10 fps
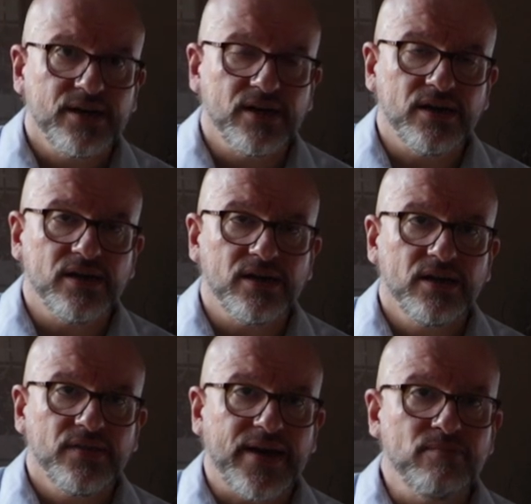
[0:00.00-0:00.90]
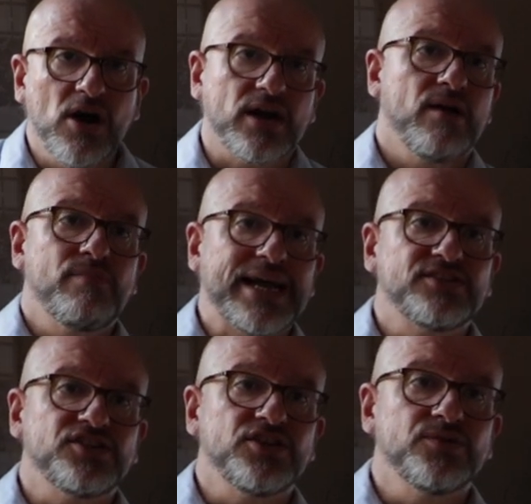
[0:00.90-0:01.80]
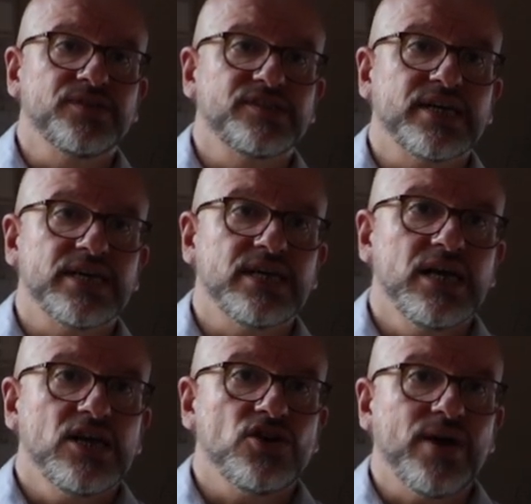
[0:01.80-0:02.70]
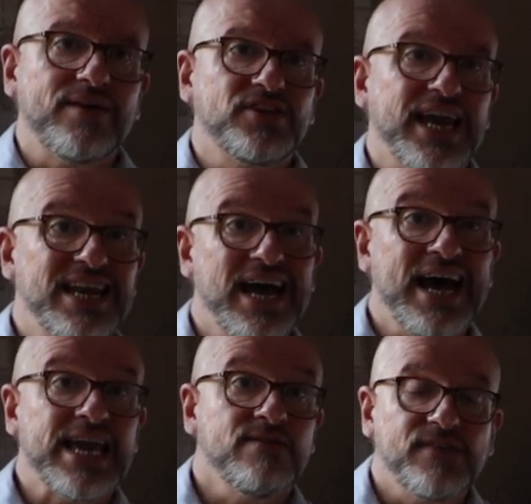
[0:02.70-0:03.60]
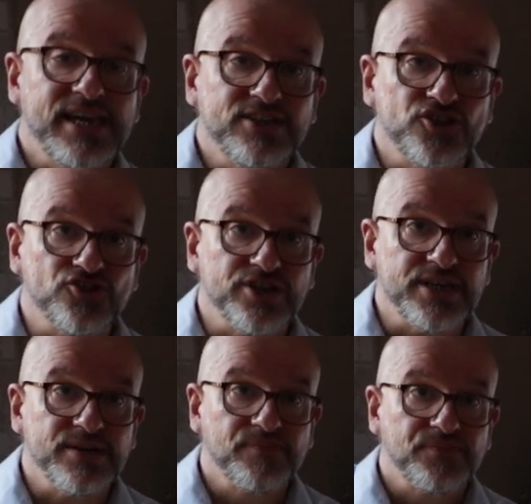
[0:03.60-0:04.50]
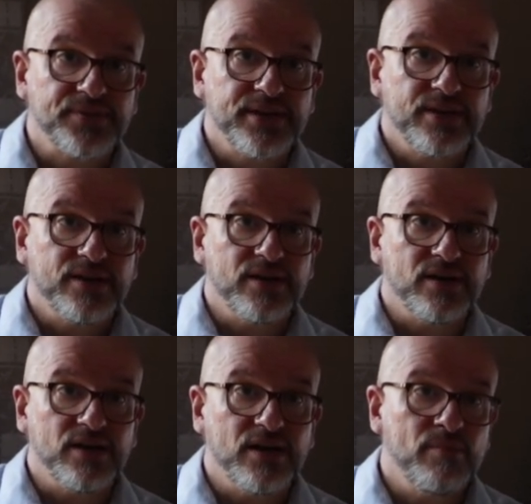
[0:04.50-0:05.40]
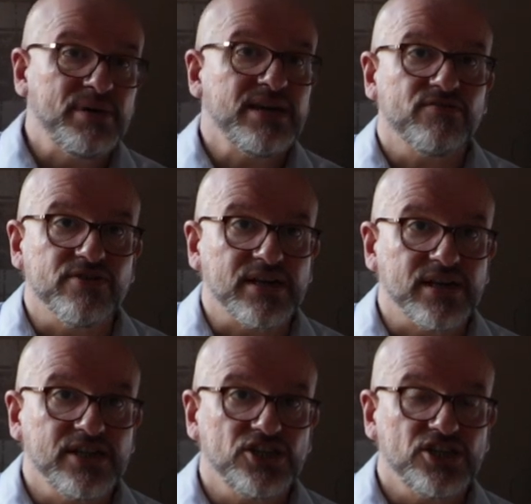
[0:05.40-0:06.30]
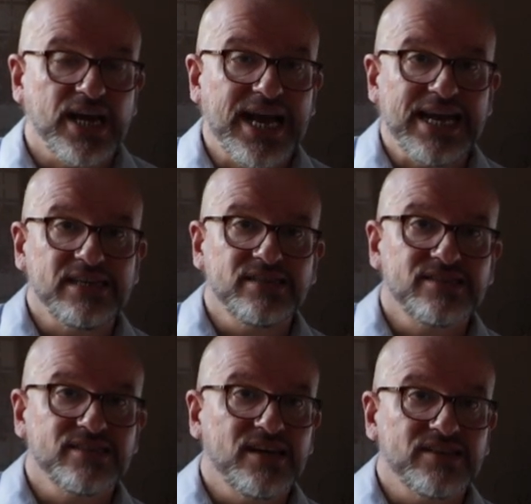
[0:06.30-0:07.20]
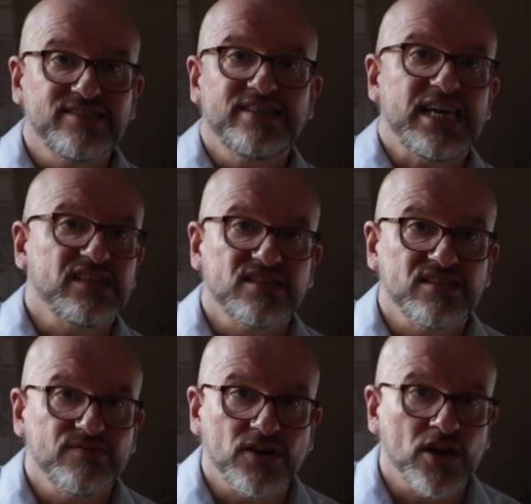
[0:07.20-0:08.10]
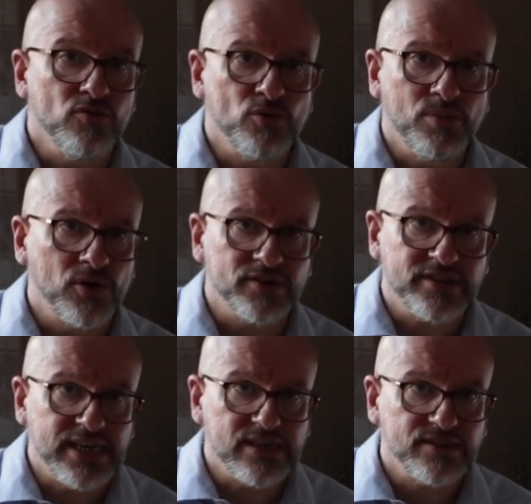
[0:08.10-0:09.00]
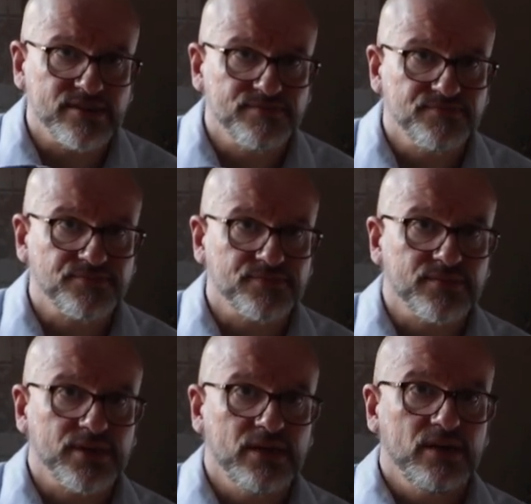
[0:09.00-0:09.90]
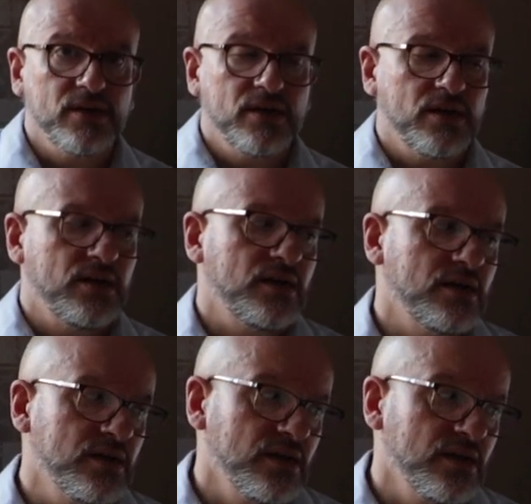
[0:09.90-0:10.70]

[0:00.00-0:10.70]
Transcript: uh, they might come back to you and say you have to get an A for history, uh, a B for English and a 6 for global politics. Uh,